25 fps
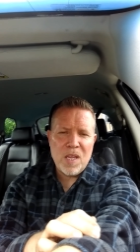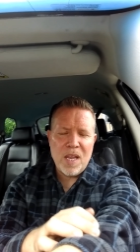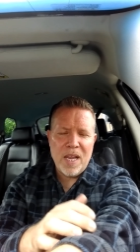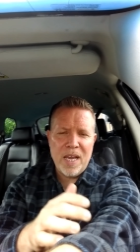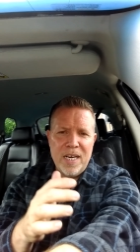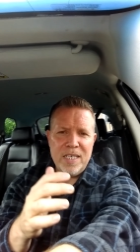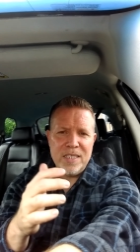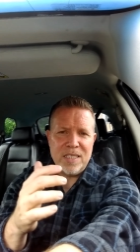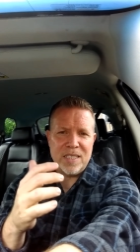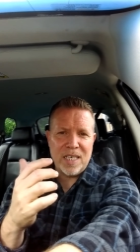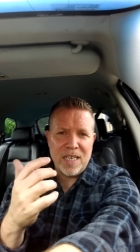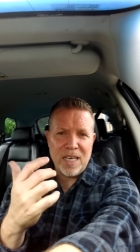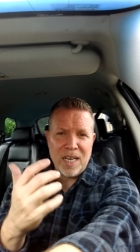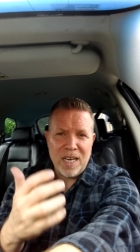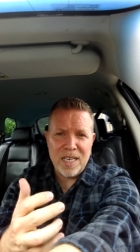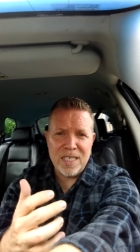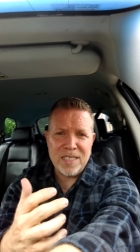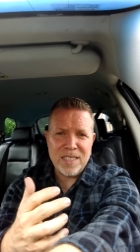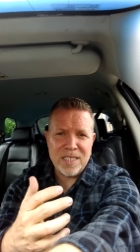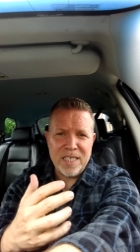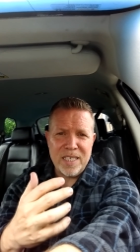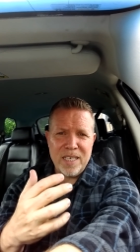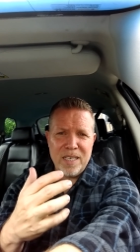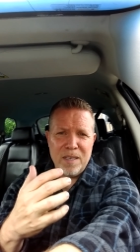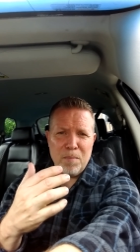And as a
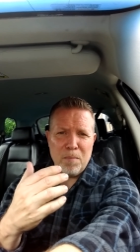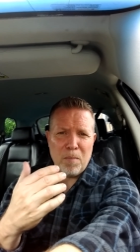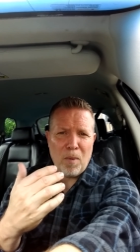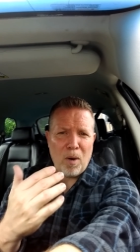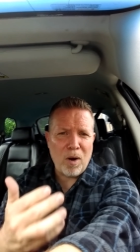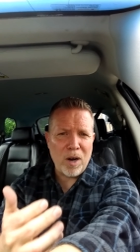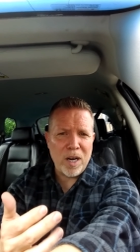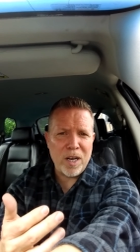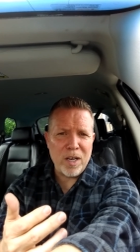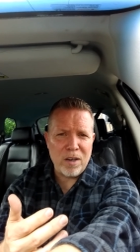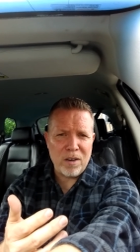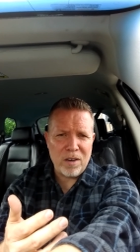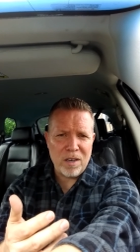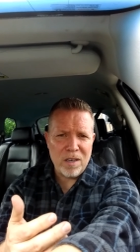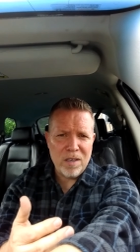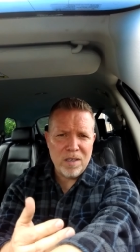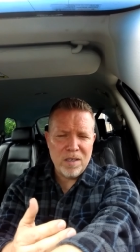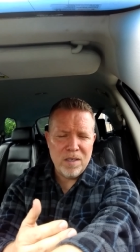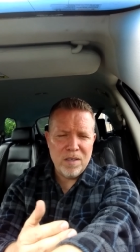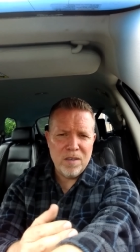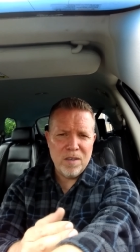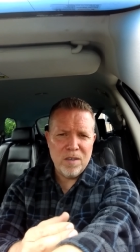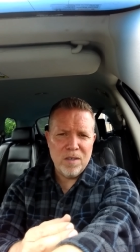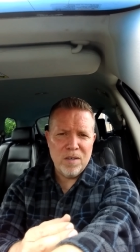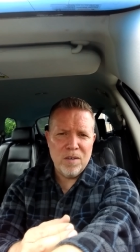content marketer
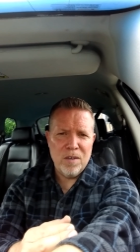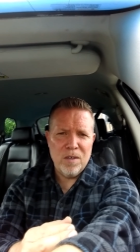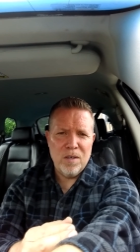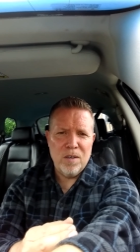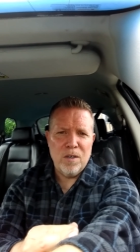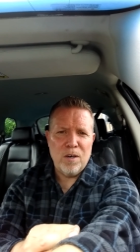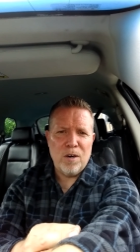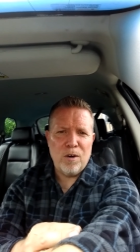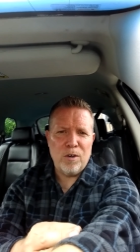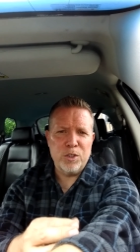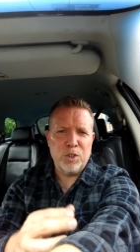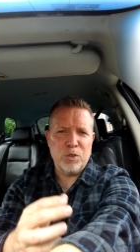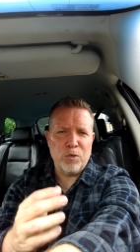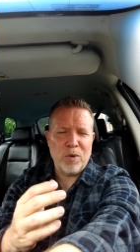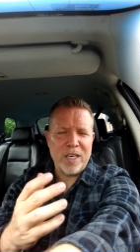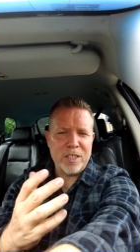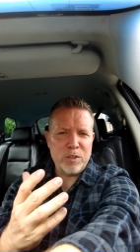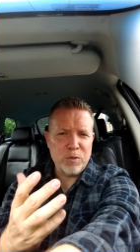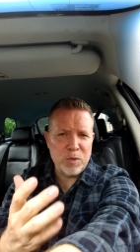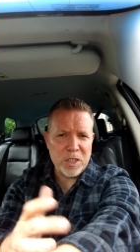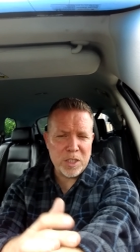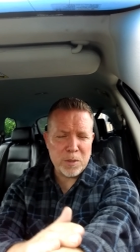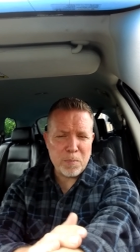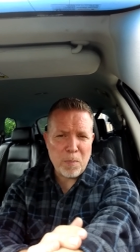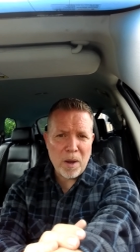or
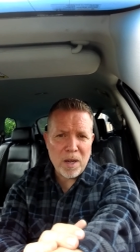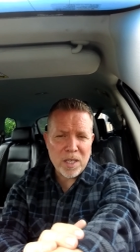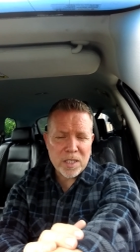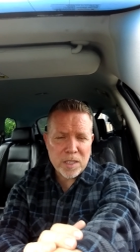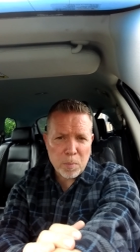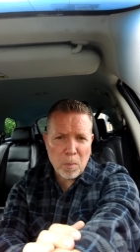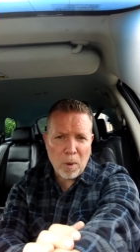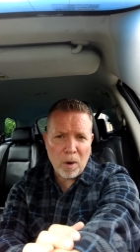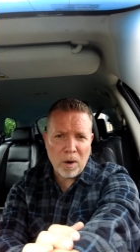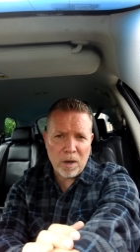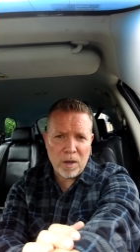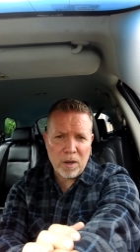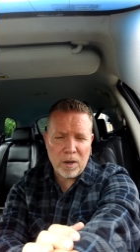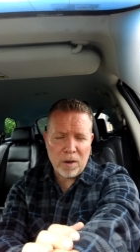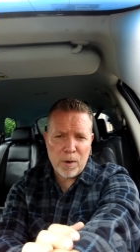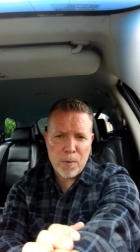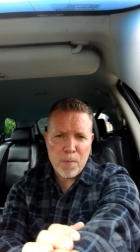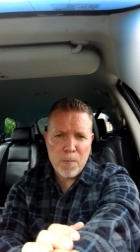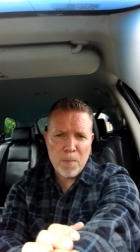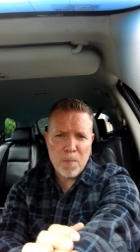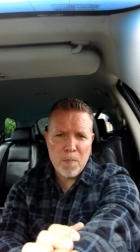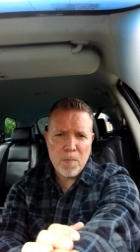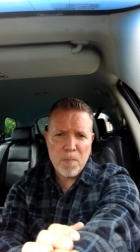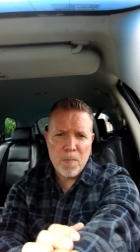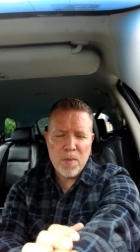direct response marketer,
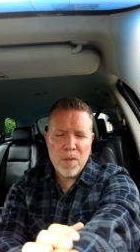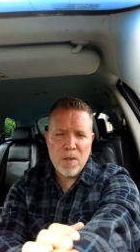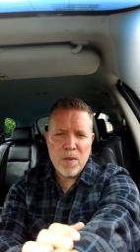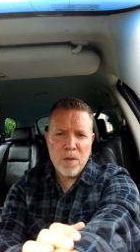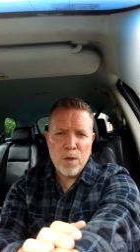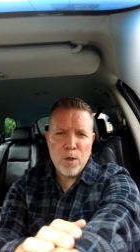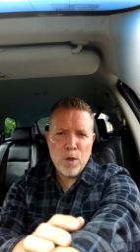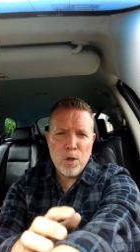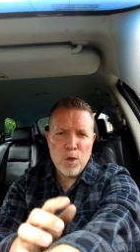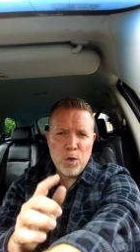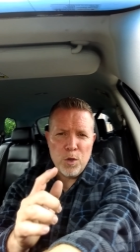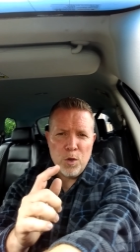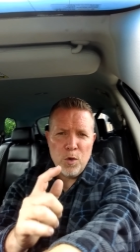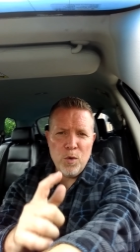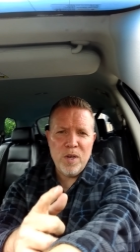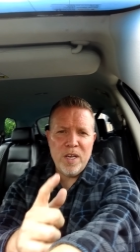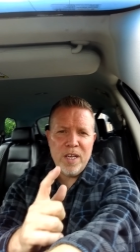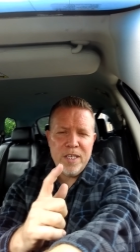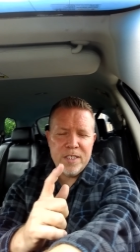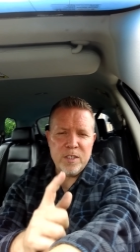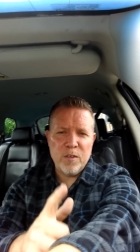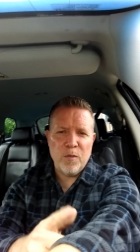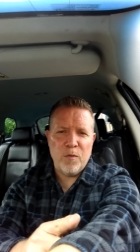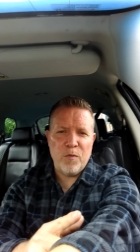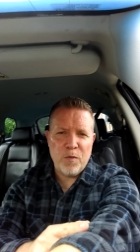you
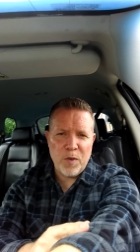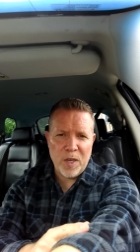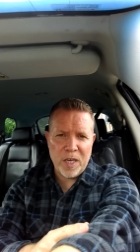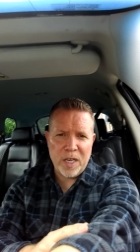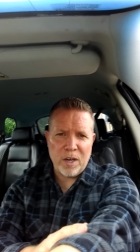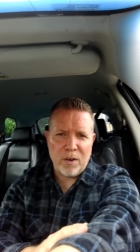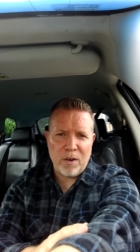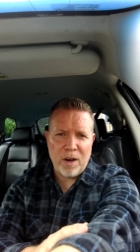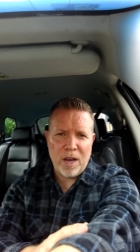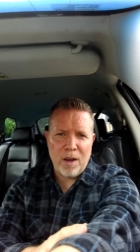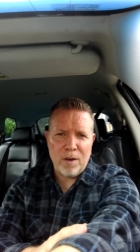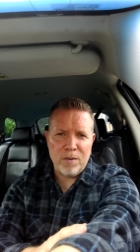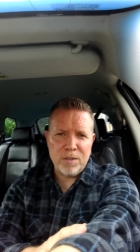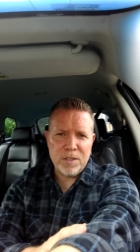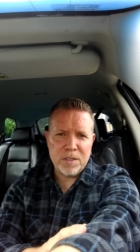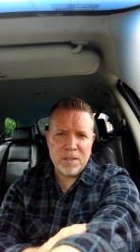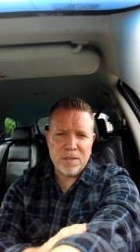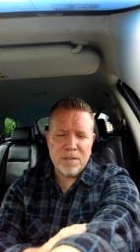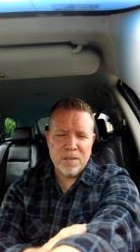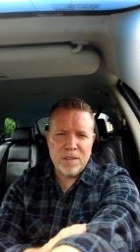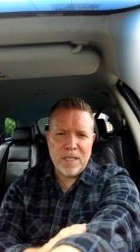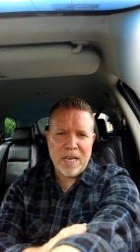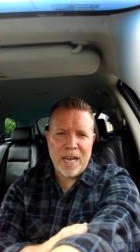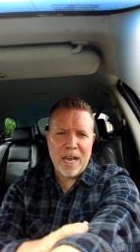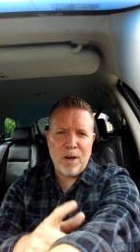need to figure out
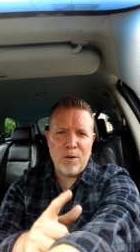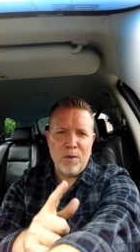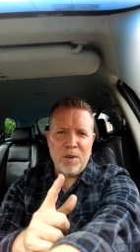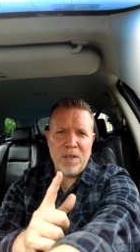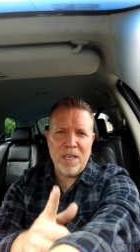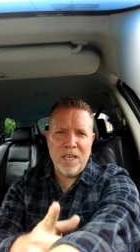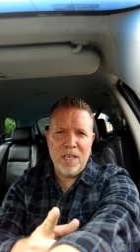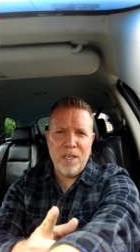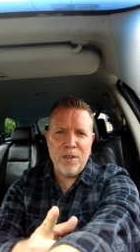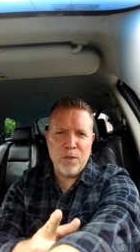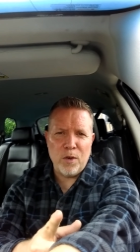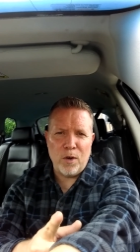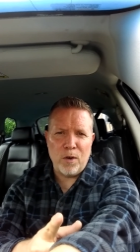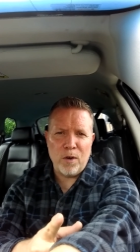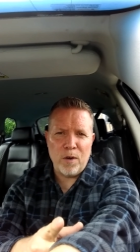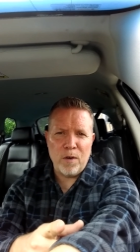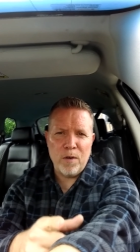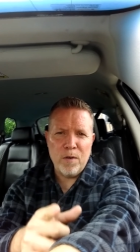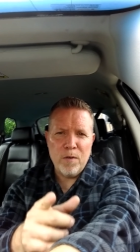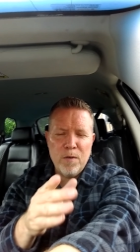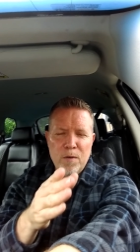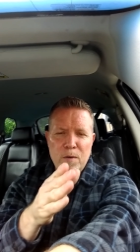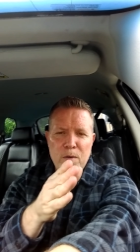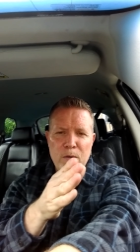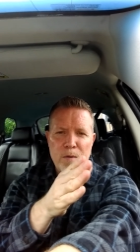how to either
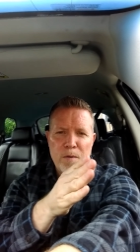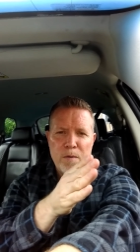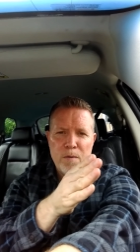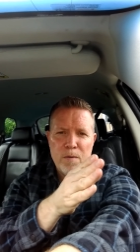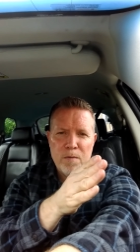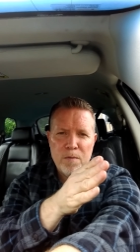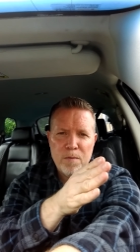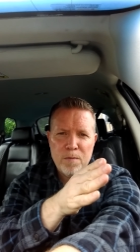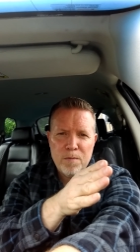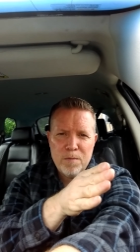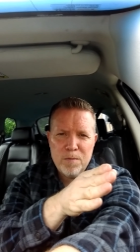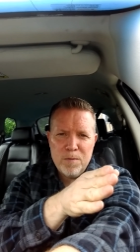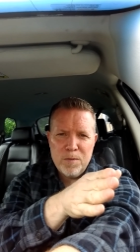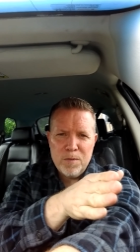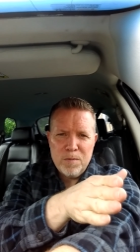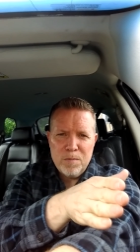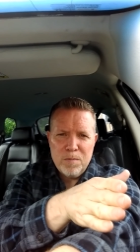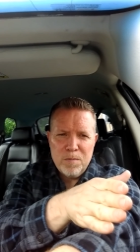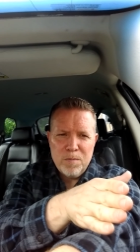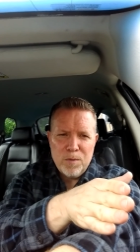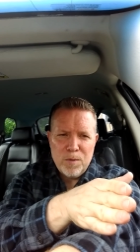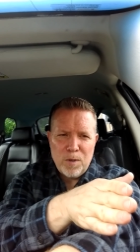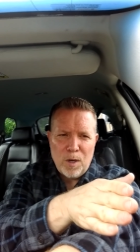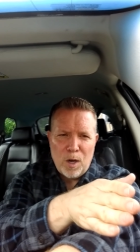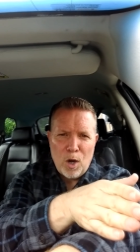
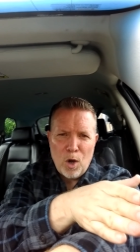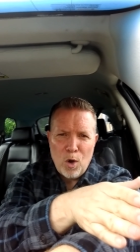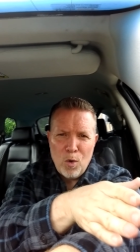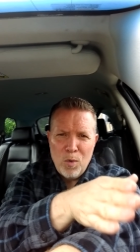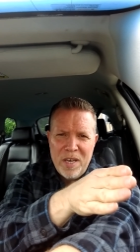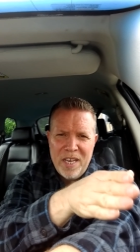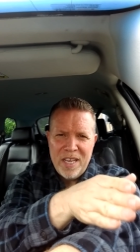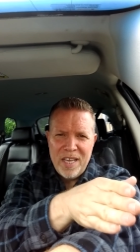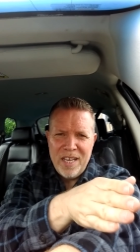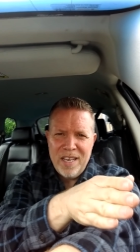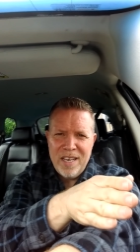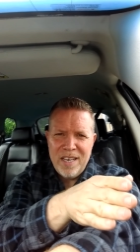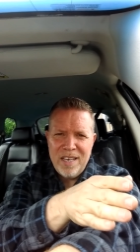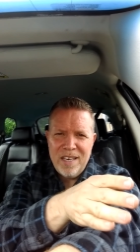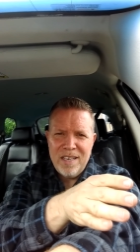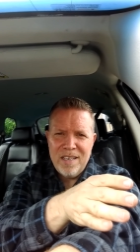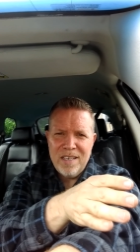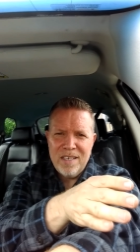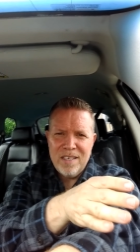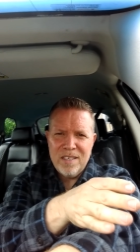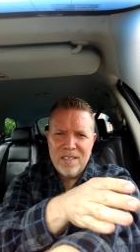hone in